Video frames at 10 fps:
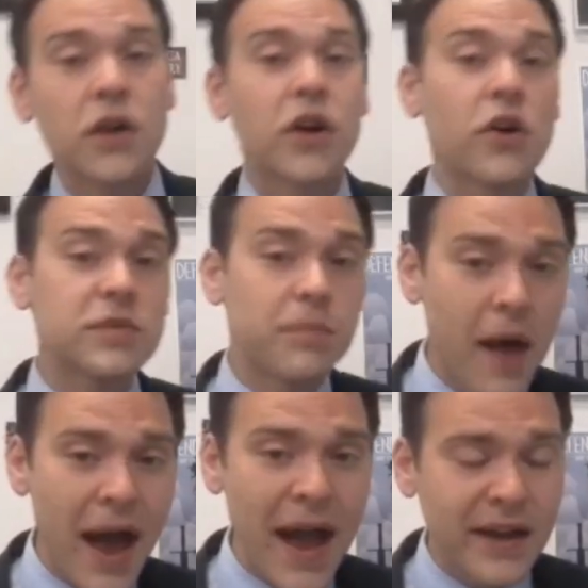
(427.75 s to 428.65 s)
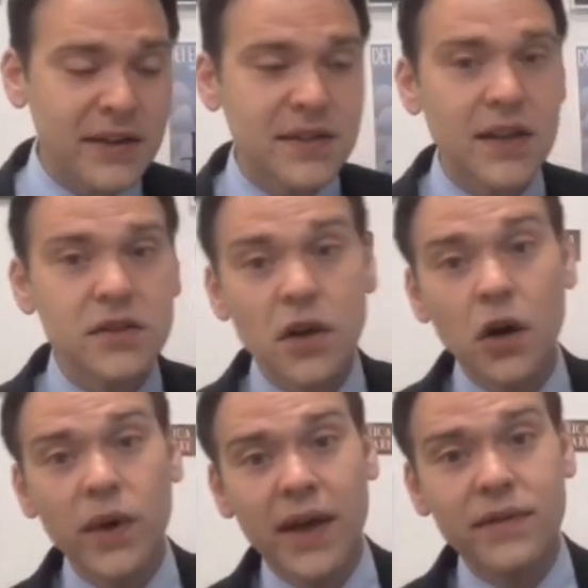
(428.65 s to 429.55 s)
goes back and says, no,
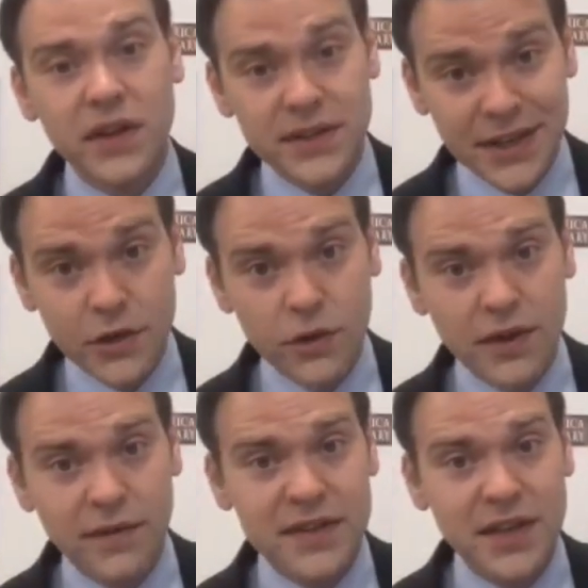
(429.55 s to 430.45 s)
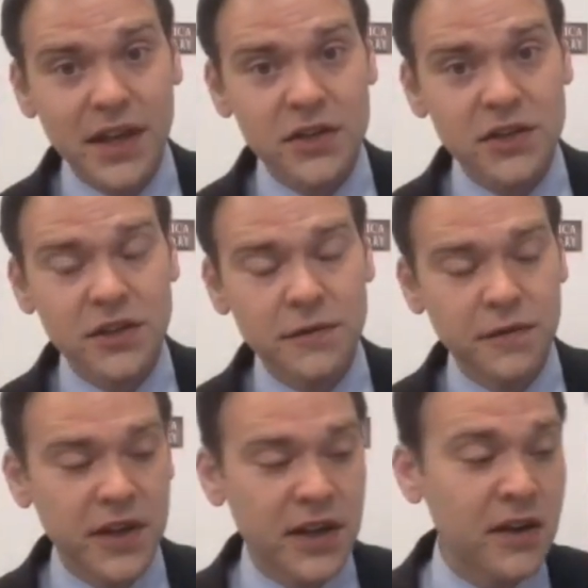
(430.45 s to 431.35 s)
we have to continue the investigation into
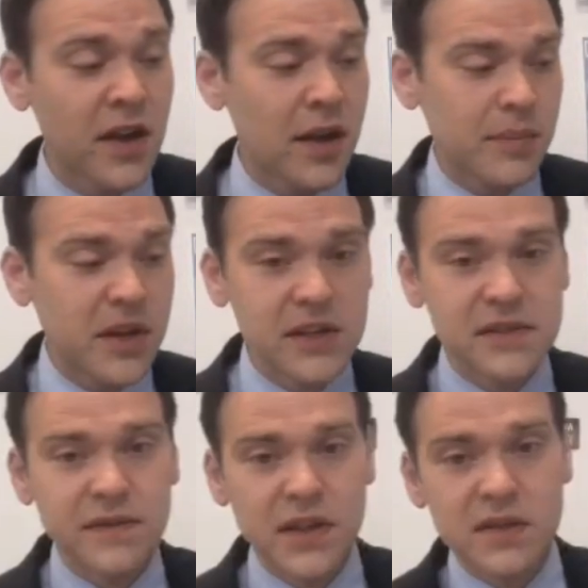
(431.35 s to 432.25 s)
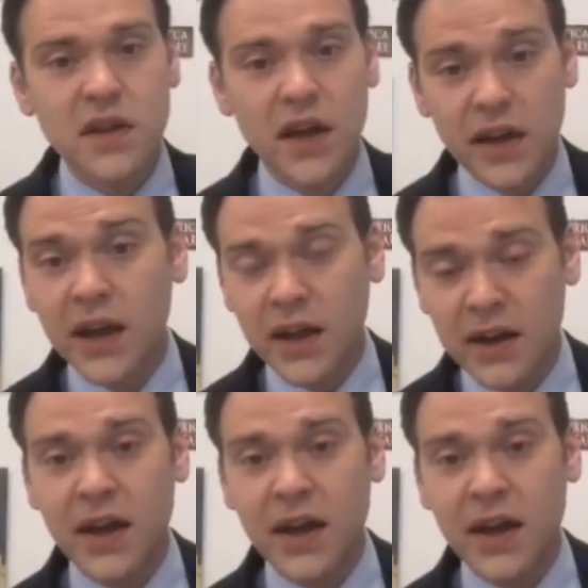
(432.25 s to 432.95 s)
Flynn because of these, again,